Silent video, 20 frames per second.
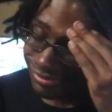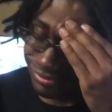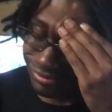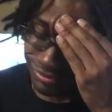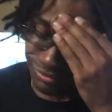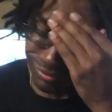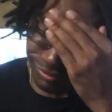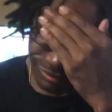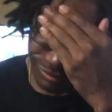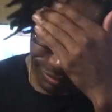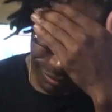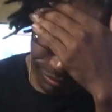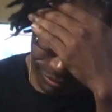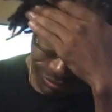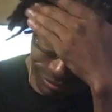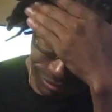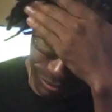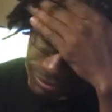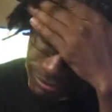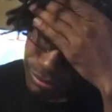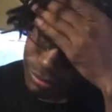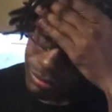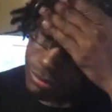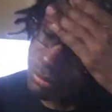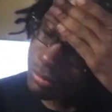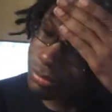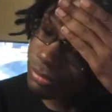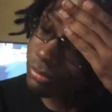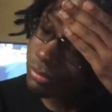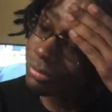
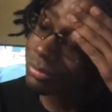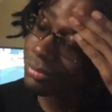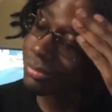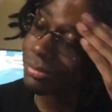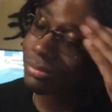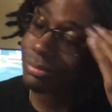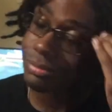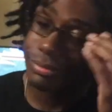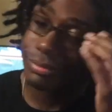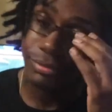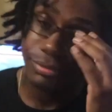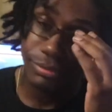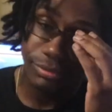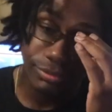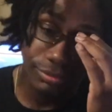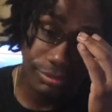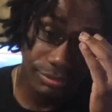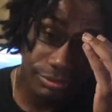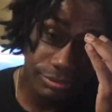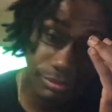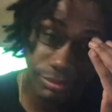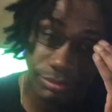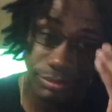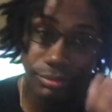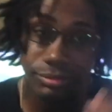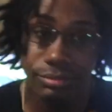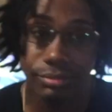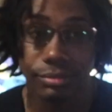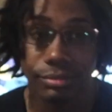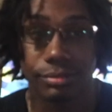
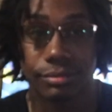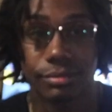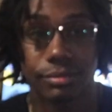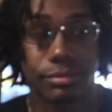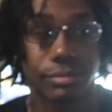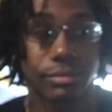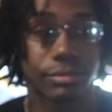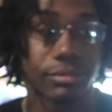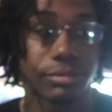This person isn't speaking.